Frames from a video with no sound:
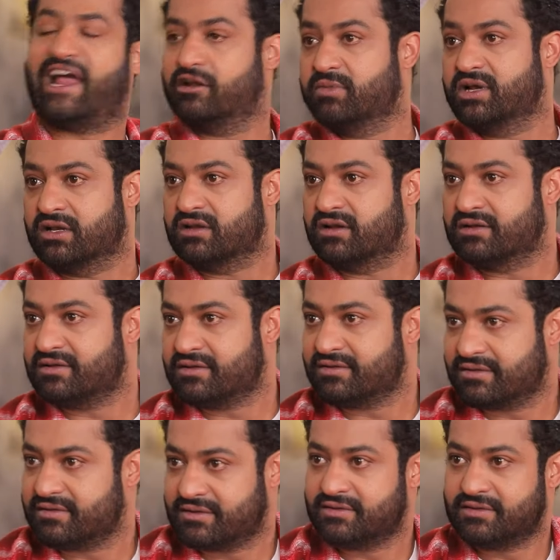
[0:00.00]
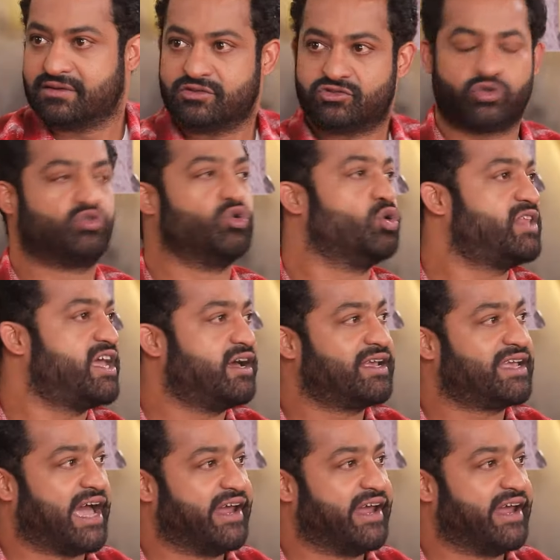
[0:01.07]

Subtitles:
Animal, So though there are